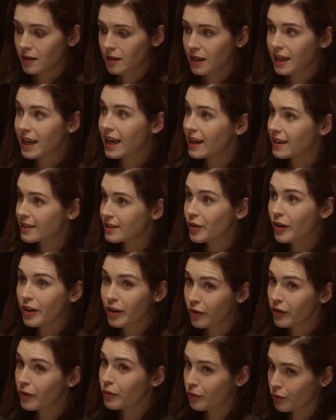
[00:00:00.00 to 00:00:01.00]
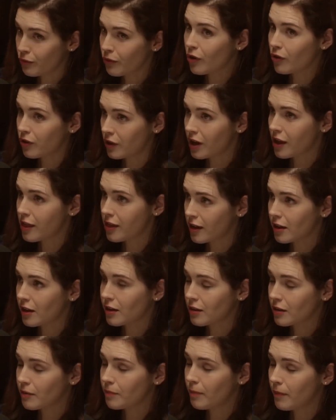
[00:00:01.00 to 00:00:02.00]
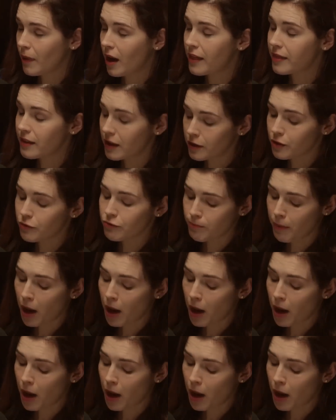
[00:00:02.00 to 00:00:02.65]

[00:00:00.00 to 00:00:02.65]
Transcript: Yeah, so I agree with Rod that I think the